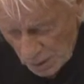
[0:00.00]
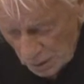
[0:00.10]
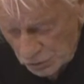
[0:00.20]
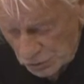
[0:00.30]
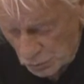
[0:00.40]

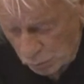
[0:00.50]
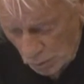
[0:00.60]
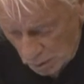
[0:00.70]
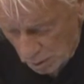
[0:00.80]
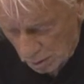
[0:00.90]

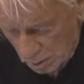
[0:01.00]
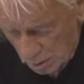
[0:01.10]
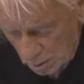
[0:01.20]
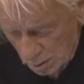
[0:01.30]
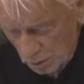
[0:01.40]
swung.
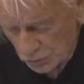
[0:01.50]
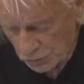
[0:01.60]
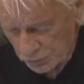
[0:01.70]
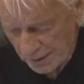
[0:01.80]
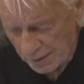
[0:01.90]
So
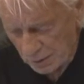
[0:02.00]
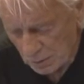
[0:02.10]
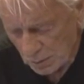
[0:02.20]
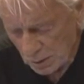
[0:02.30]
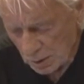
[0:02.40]
now,
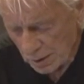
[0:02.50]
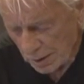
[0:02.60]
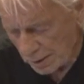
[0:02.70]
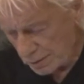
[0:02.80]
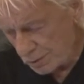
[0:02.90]

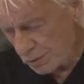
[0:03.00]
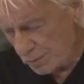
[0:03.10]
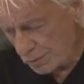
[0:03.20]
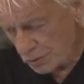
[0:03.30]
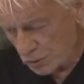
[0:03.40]

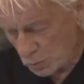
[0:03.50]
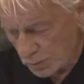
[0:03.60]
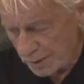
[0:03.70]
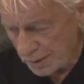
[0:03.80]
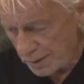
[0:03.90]
to
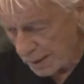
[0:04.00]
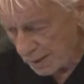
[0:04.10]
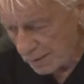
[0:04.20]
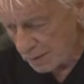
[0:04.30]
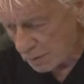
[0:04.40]
swing the
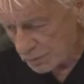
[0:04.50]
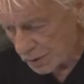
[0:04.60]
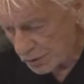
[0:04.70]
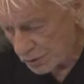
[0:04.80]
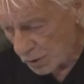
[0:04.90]
eighth notes,
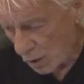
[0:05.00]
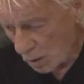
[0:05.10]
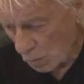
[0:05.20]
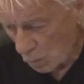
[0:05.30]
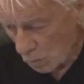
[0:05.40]
it's
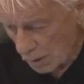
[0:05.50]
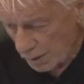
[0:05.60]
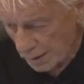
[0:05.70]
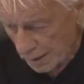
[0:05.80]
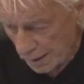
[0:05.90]
1
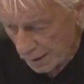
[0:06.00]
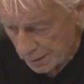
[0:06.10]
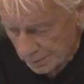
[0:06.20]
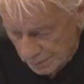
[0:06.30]
and